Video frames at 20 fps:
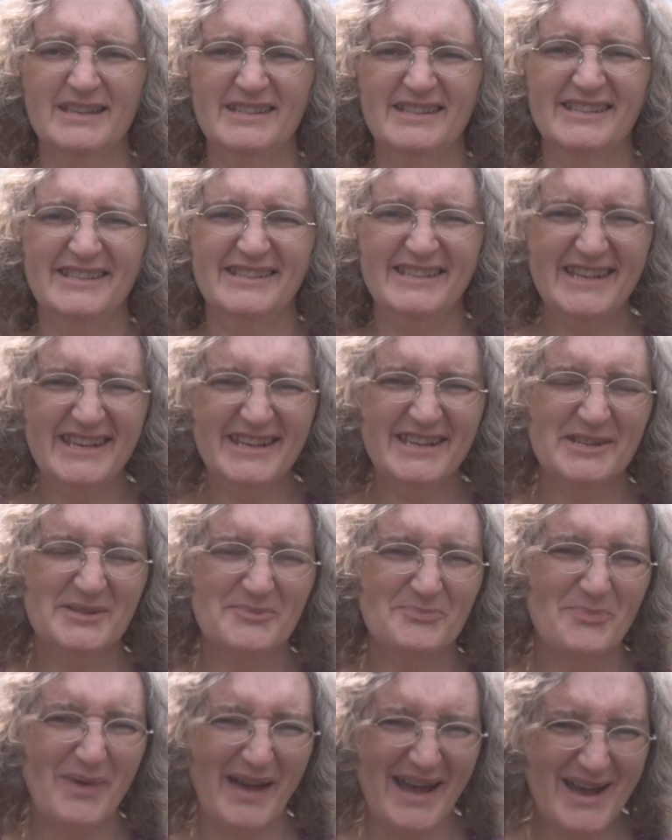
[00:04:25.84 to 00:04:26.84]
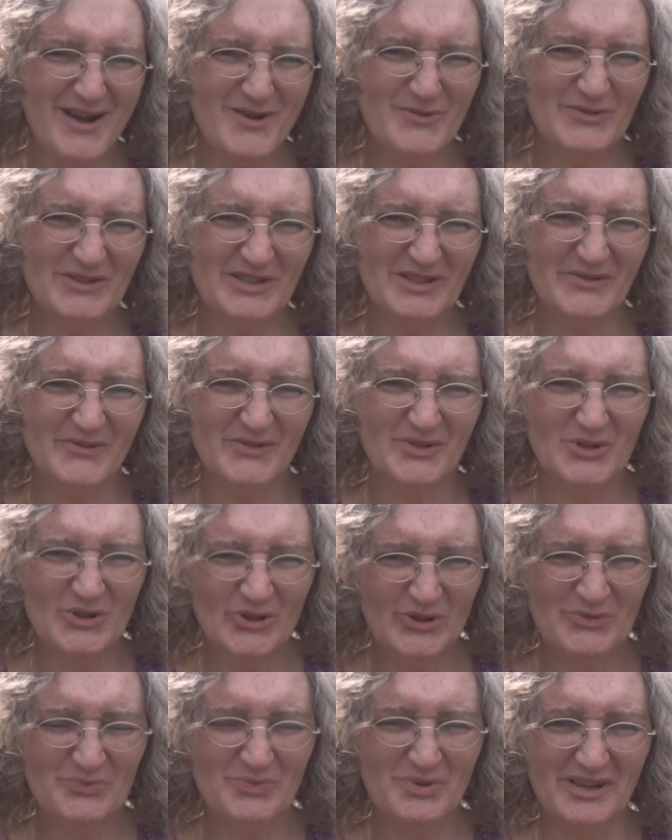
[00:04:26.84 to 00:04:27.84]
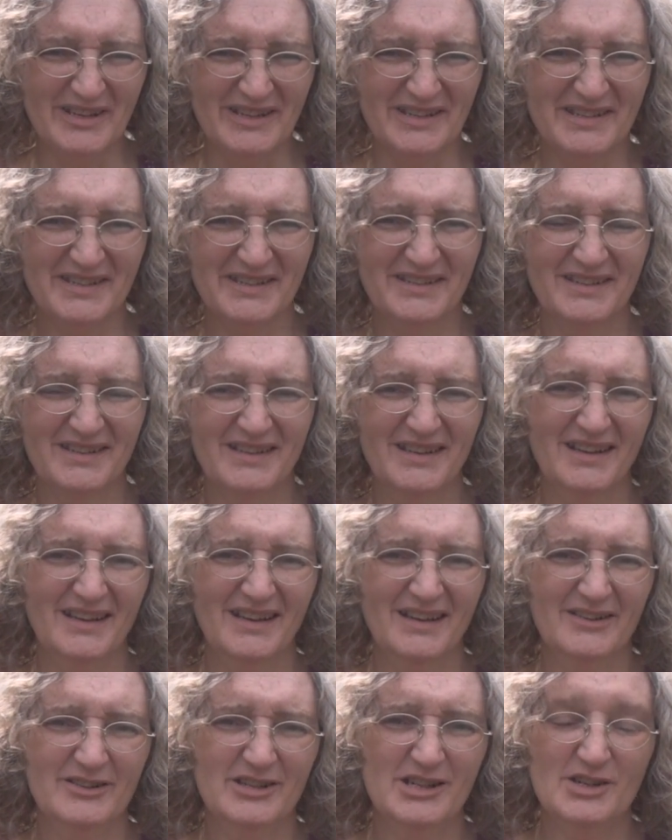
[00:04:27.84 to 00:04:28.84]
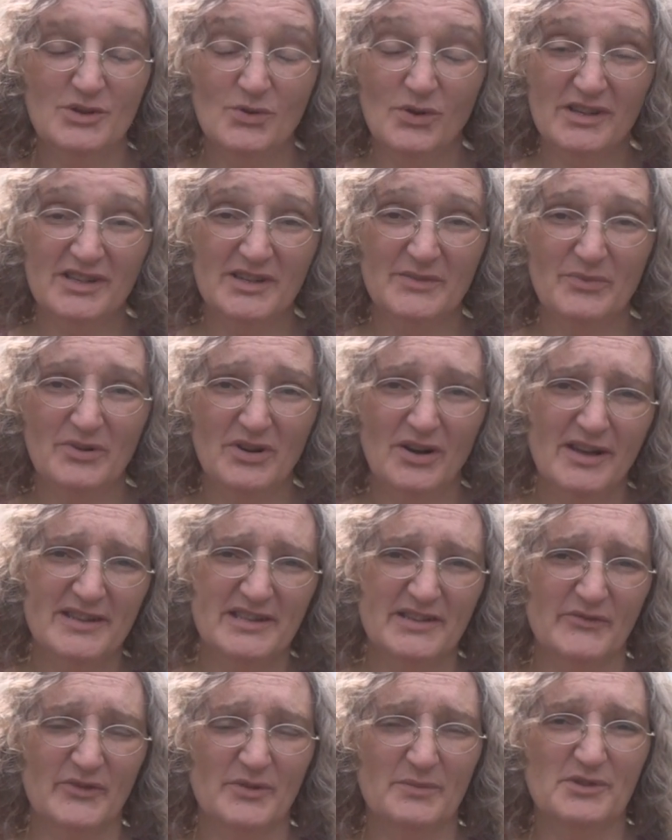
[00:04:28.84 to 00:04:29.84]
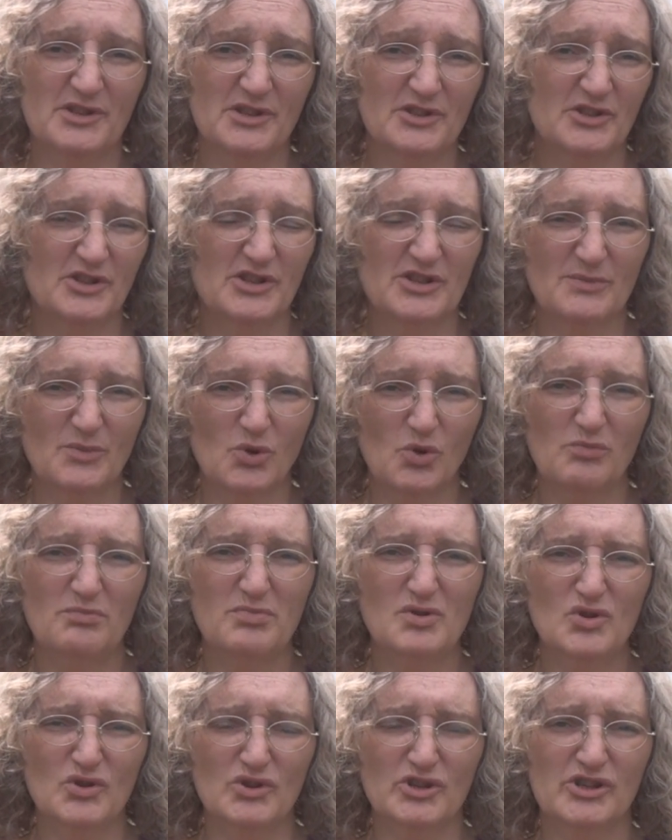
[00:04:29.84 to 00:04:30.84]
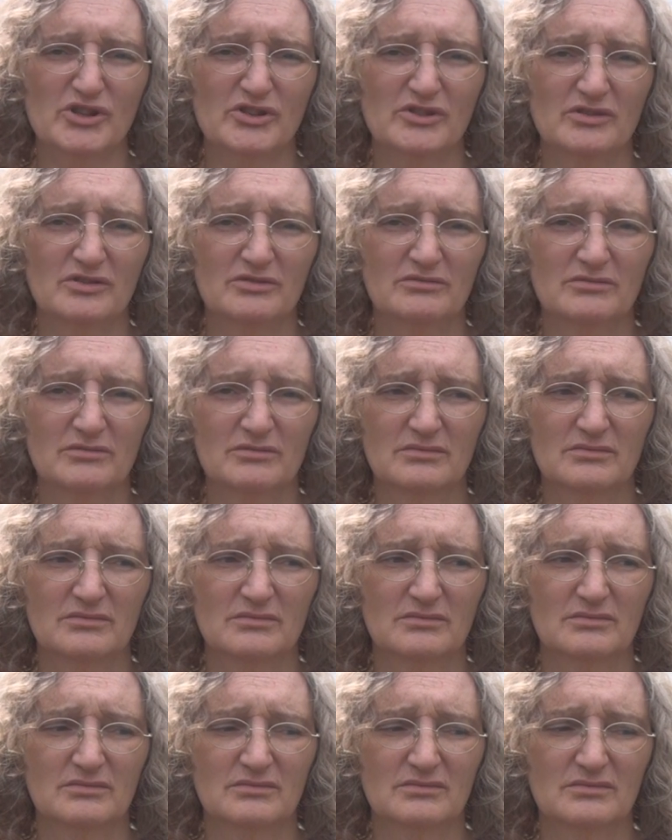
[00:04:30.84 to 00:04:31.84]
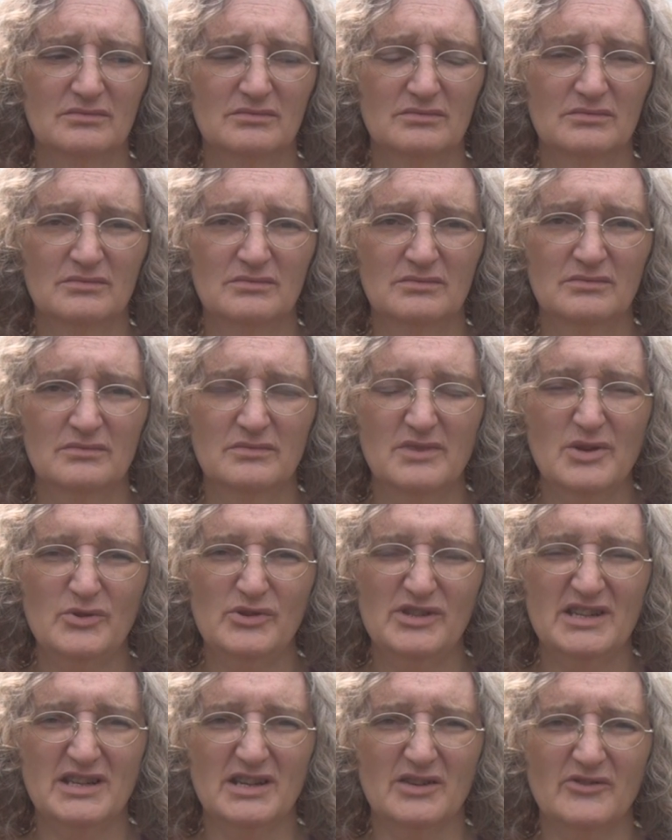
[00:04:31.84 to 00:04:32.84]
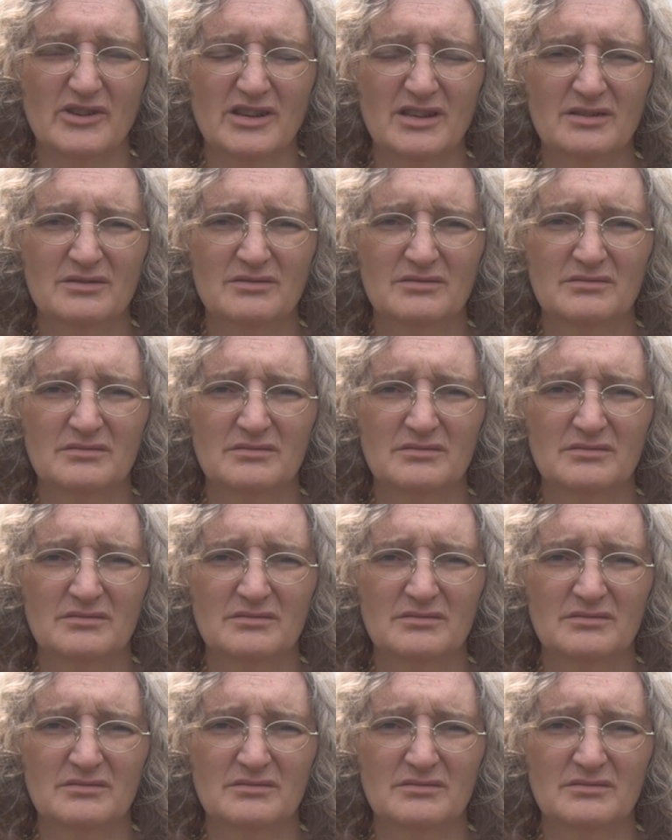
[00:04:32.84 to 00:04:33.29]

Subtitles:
£6 of gooseberries, which is quite surprising from such a small bush. No sniggering.